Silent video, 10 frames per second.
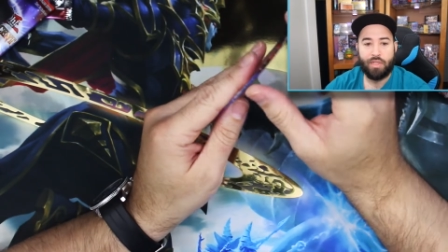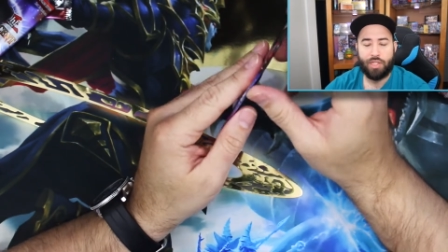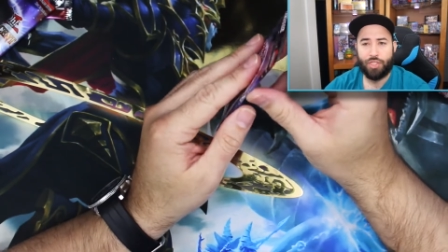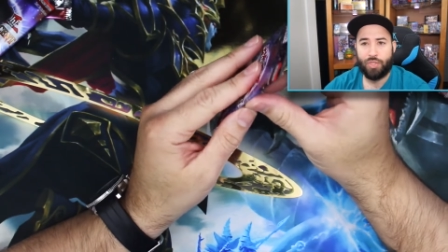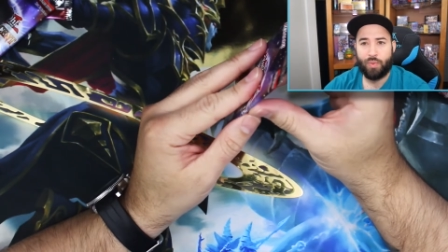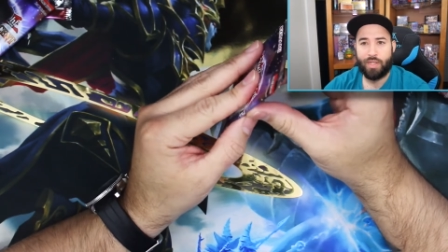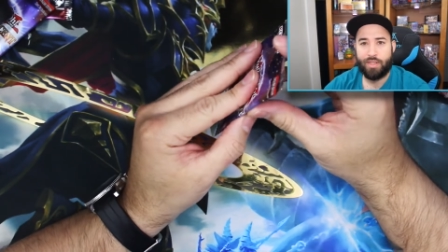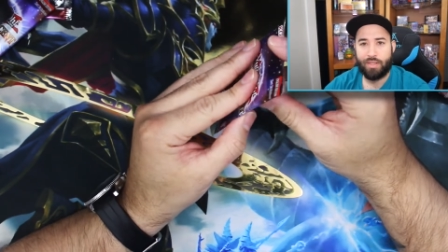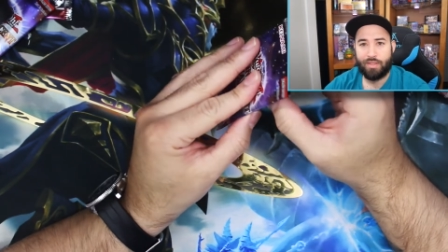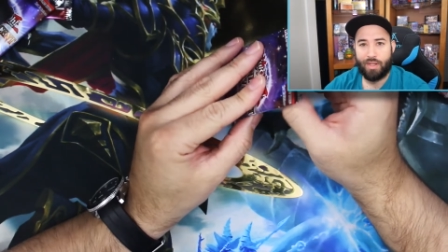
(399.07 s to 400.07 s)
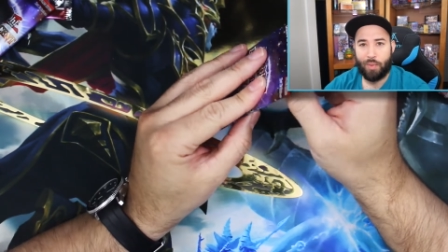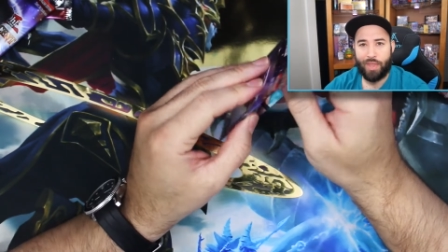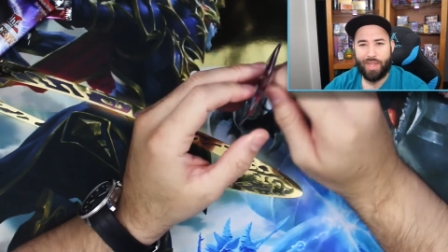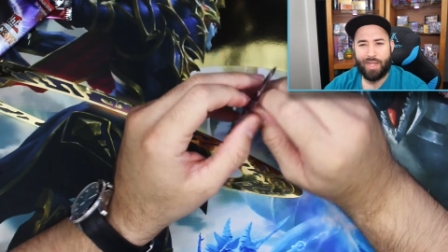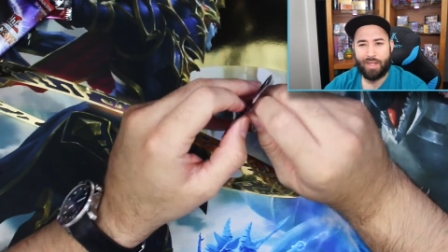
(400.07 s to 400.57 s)
Not sure what it is. I would
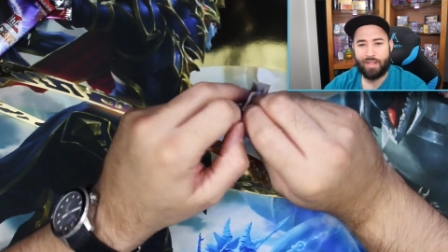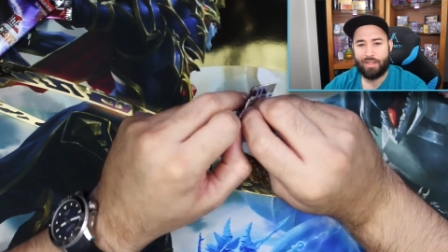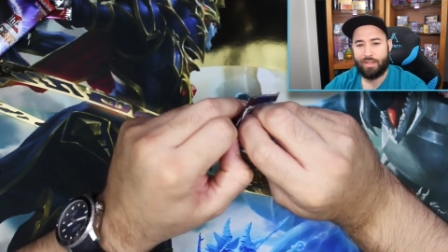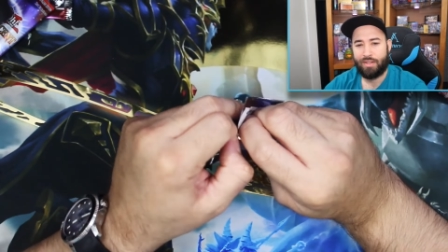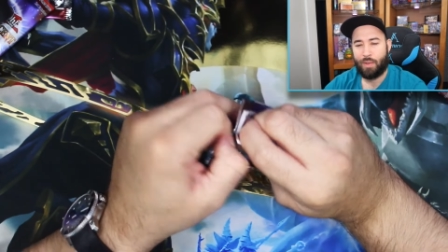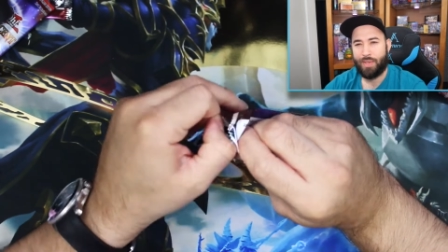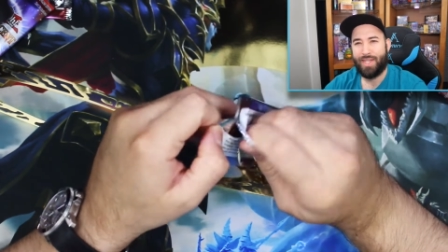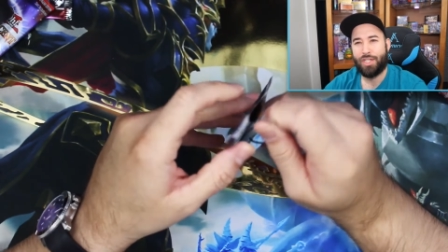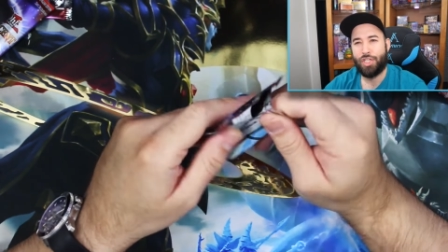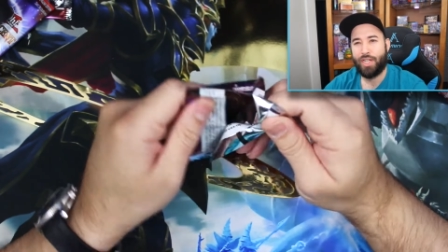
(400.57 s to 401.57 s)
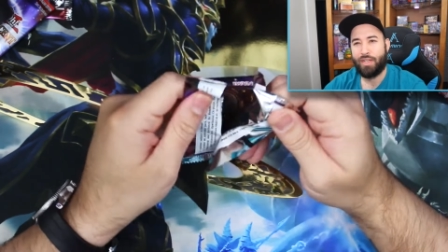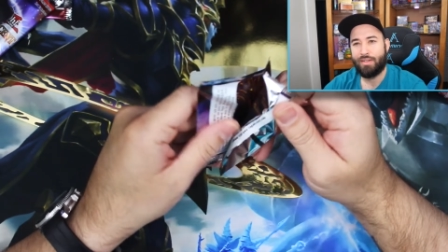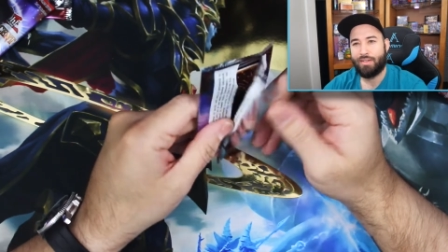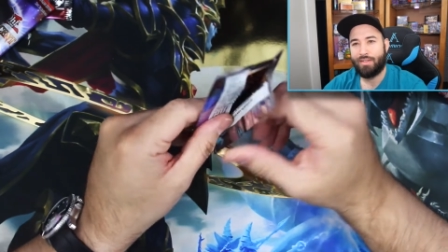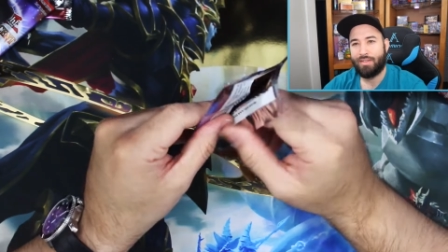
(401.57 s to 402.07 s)
think I would think Jenny,
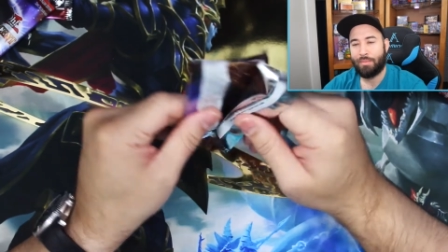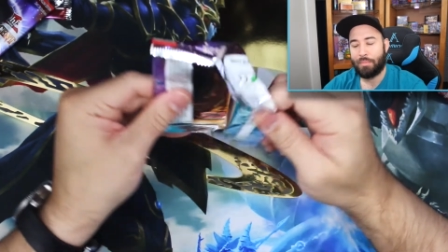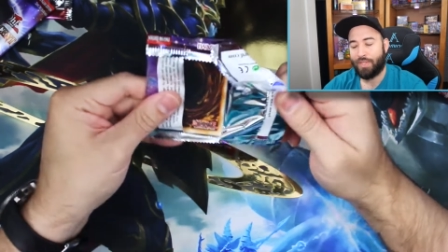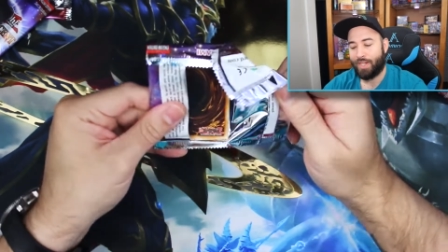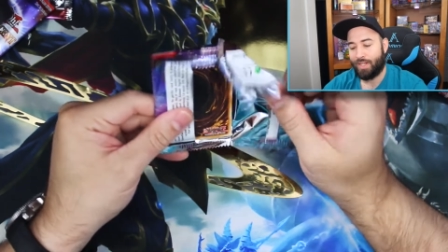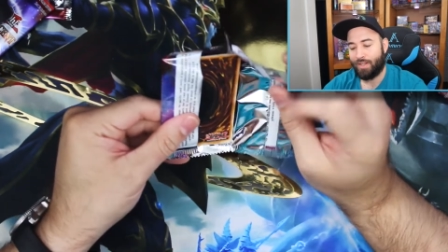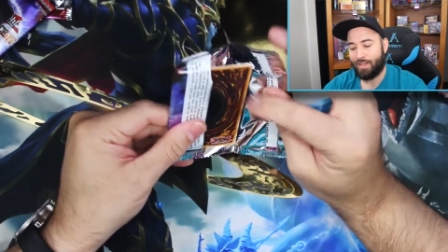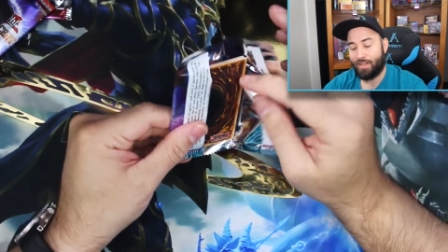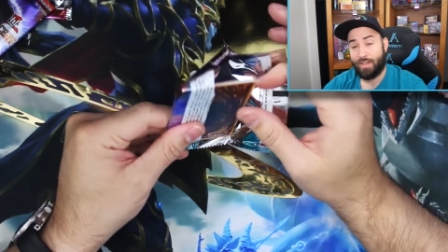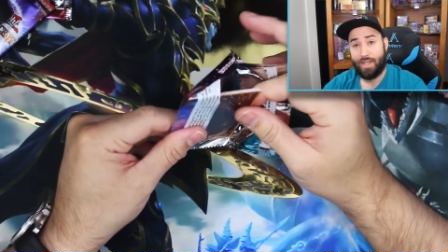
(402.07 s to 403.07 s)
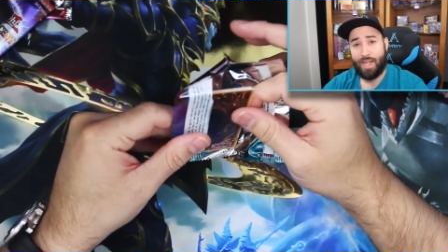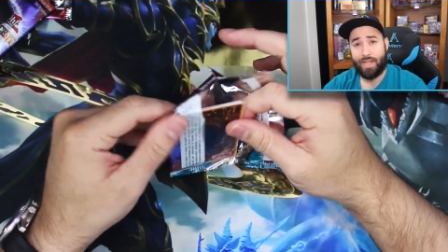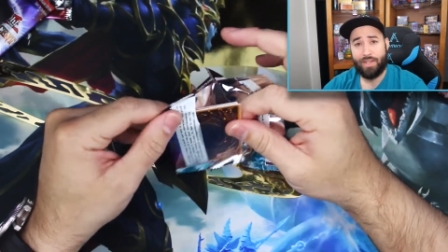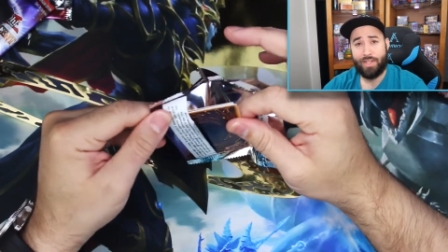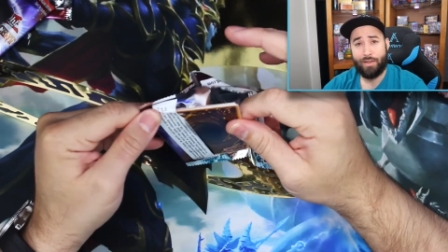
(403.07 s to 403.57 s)
but uh, I
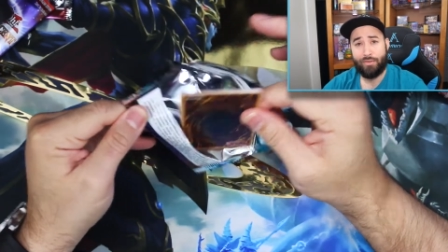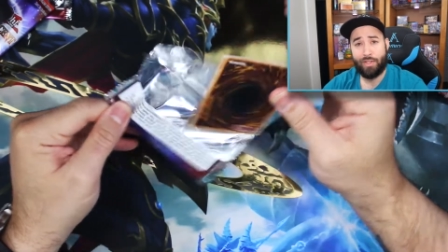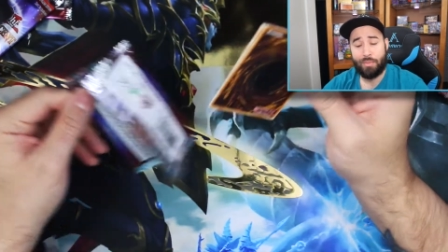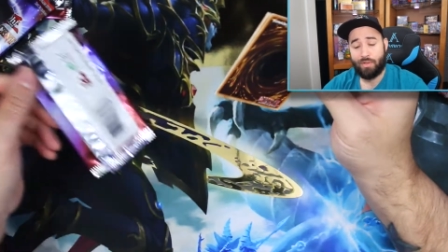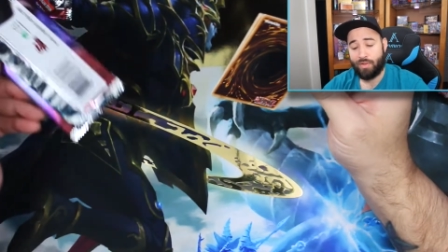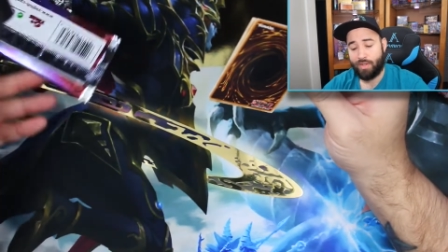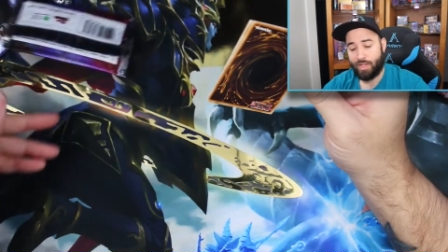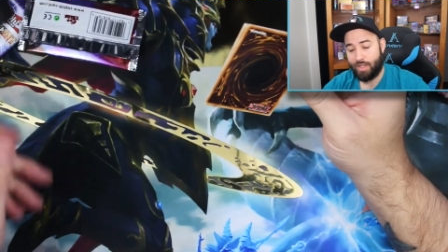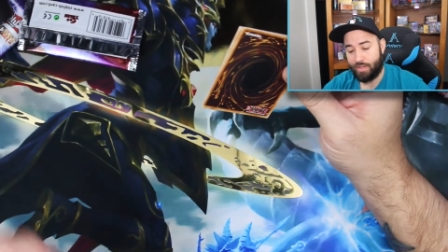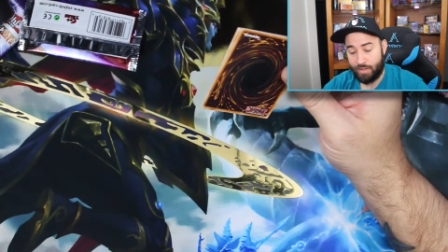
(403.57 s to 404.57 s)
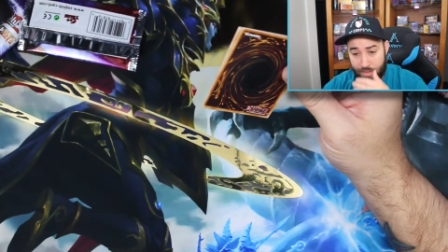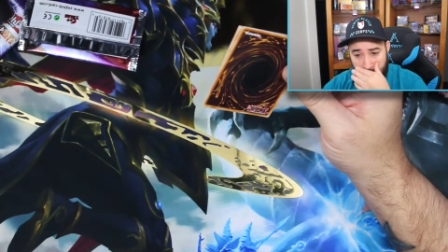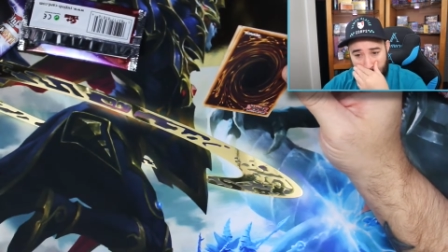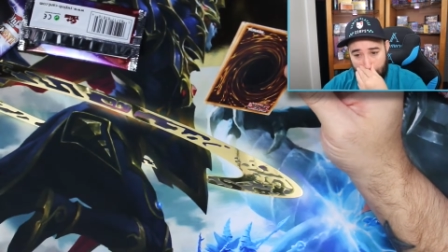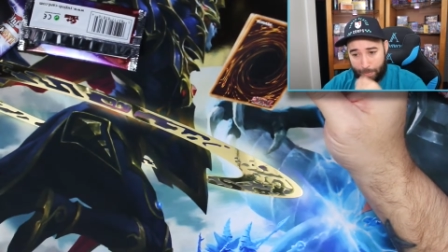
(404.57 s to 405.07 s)
could definitely be wrong, guys.
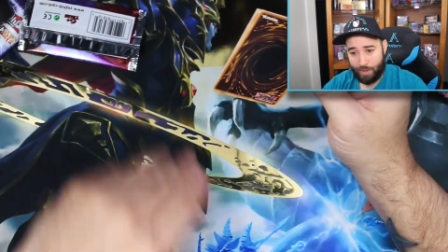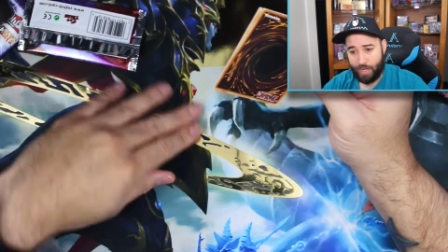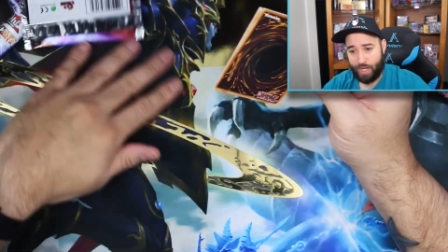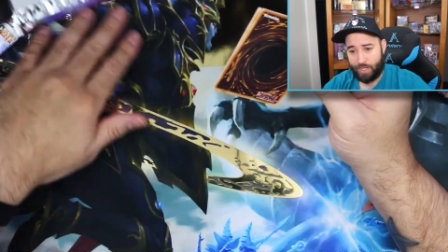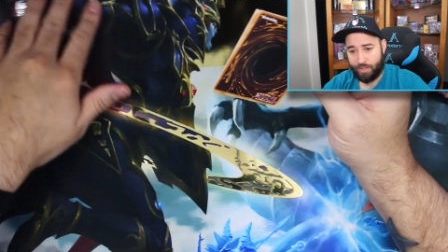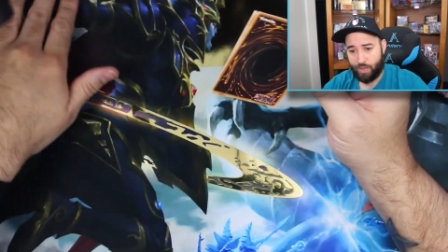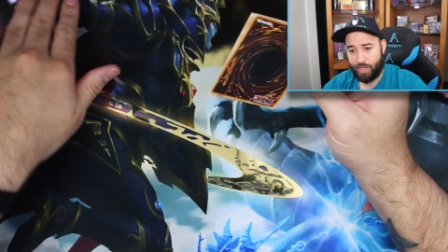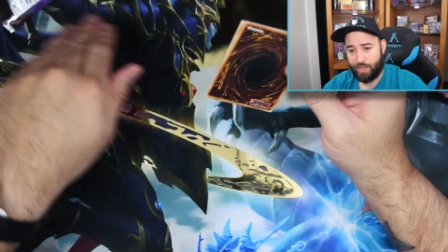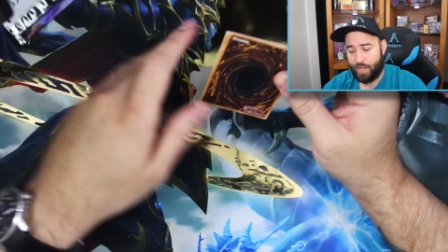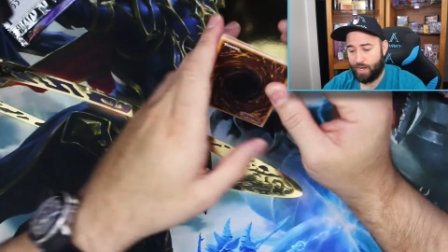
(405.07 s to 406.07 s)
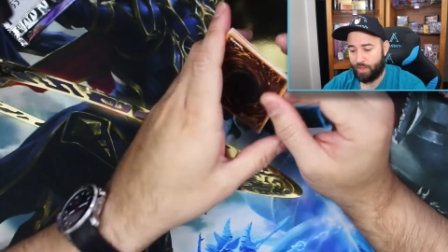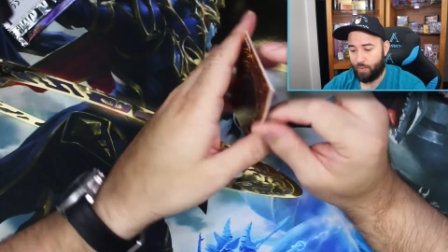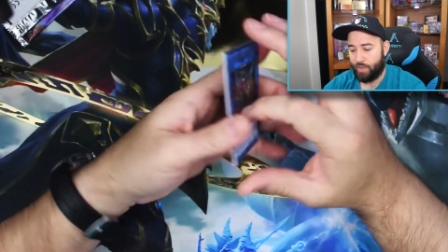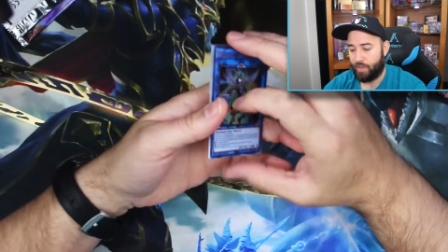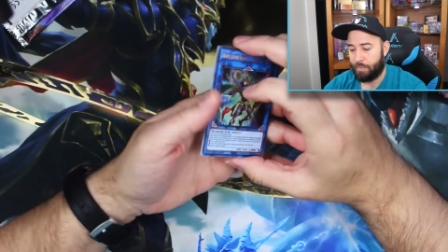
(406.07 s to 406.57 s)
Uh, let's go and get that out the
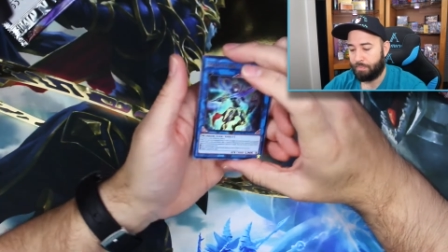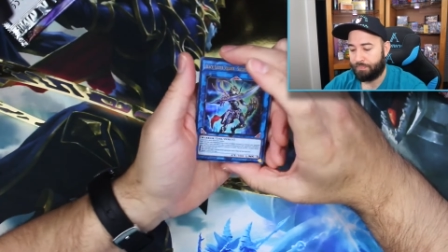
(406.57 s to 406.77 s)
way there.